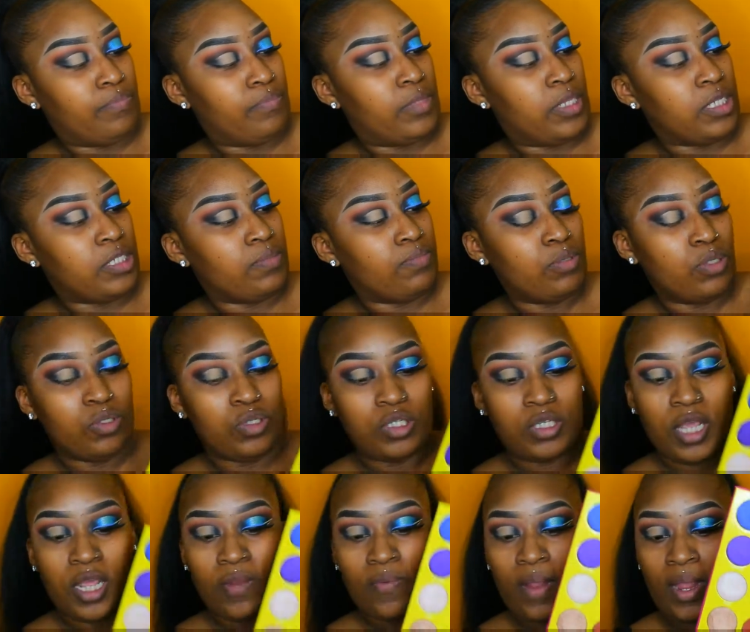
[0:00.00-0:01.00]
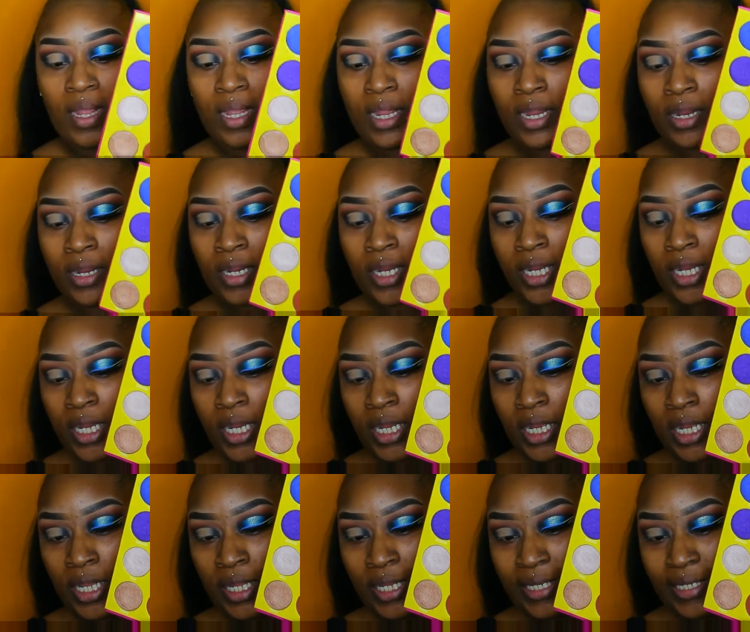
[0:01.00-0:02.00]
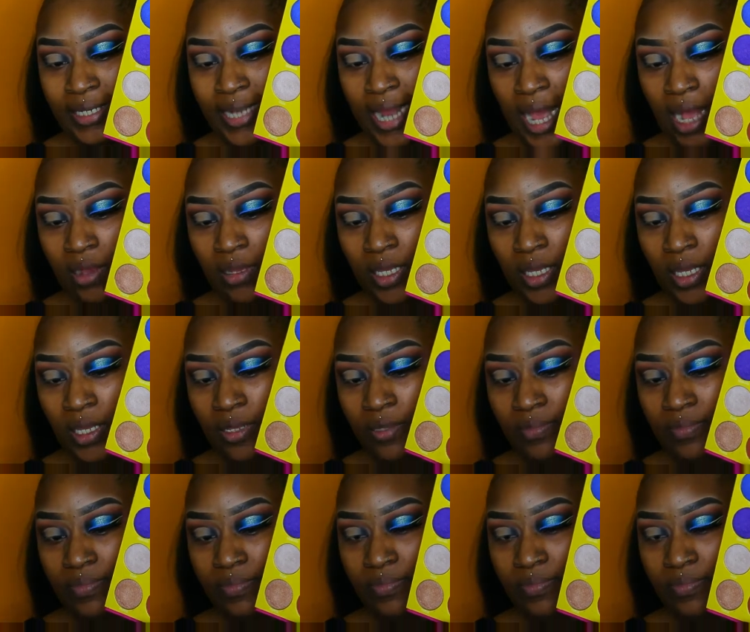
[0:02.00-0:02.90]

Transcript: This blue shade right here. Dahlia.